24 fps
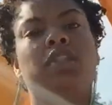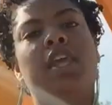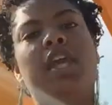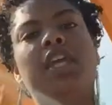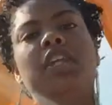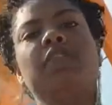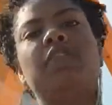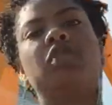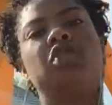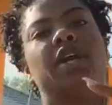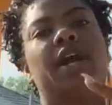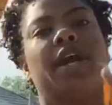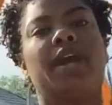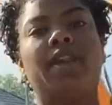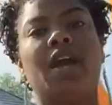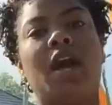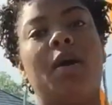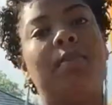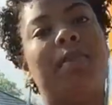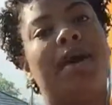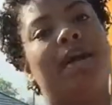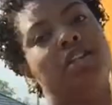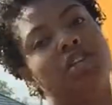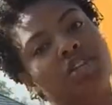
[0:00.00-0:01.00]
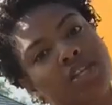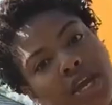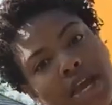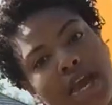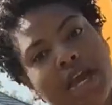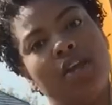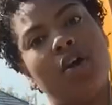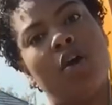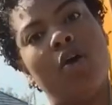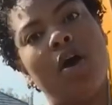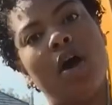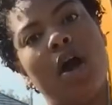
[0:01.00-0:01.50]
Thanks for checking out my
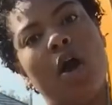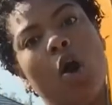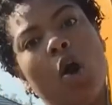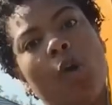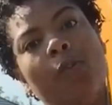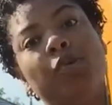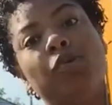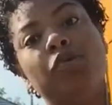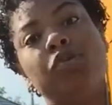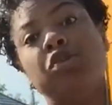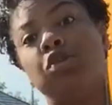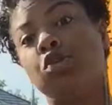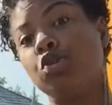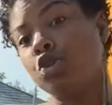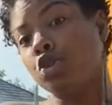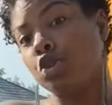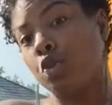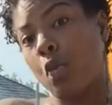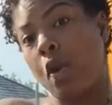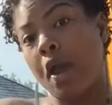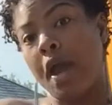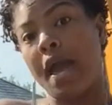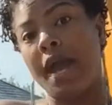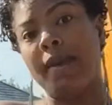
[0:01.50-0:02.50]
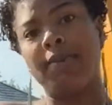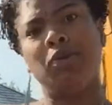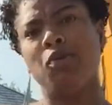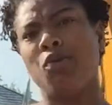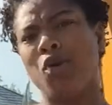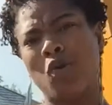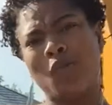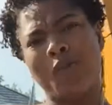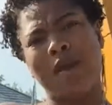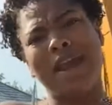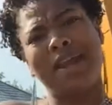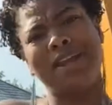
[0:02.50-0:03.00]
channel. I hope you subscribe.
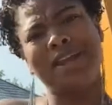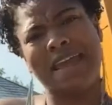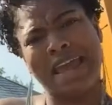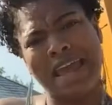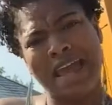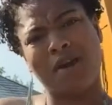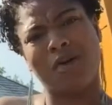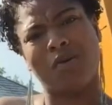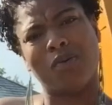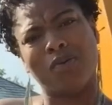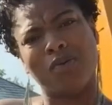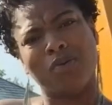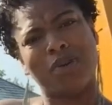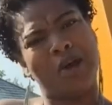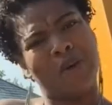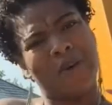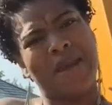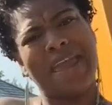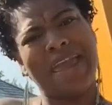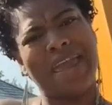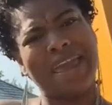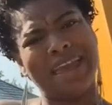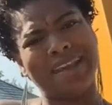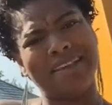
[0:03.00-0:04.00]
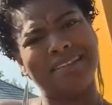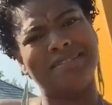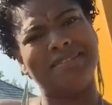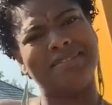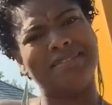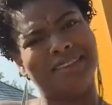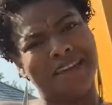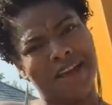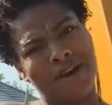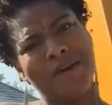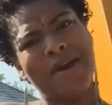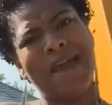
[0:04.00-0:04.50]
Do it right now. Go ahead.
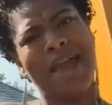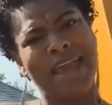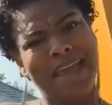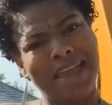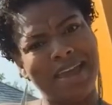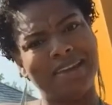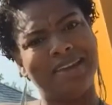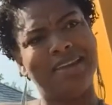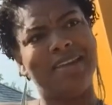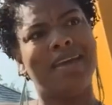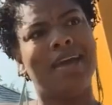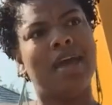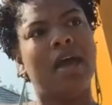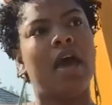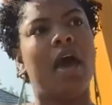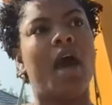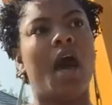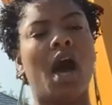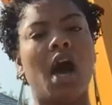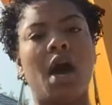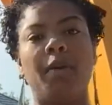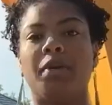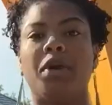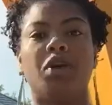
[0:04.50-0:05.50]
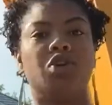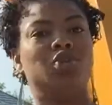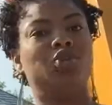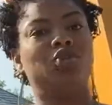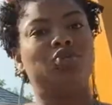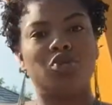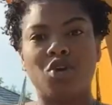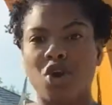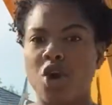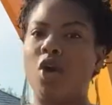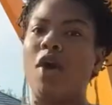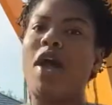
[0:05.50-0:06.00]
Because
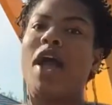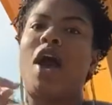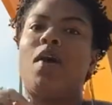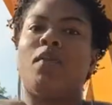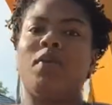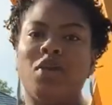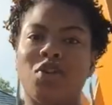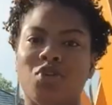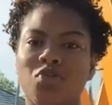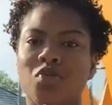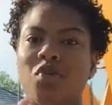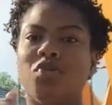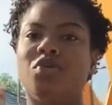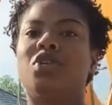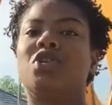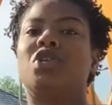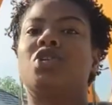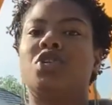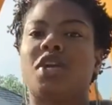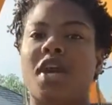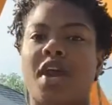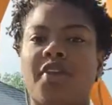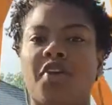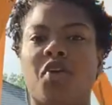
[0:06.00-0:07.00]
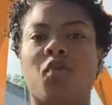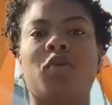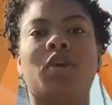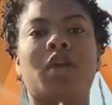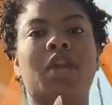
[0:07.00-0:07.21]
you know how we do on this channel.